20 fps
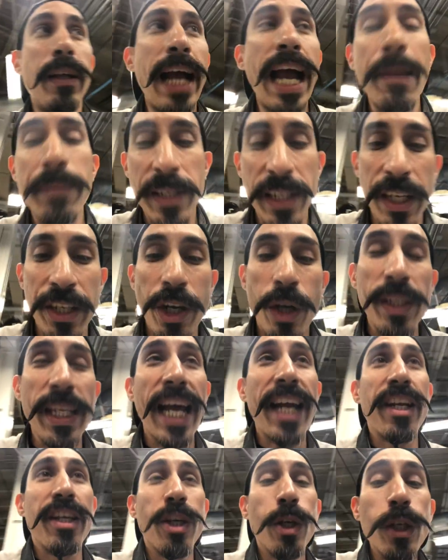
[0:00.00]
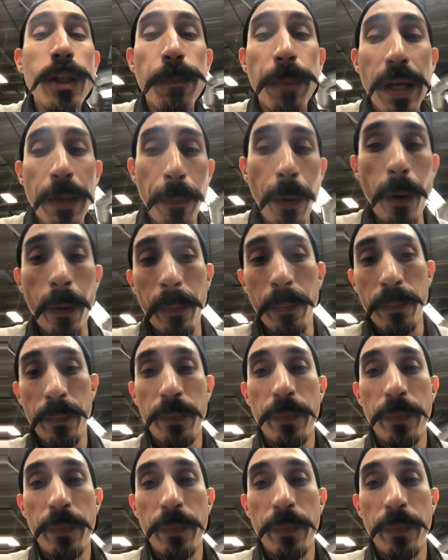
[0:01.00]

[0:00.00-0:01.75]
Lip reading: Absalom knows how to use people.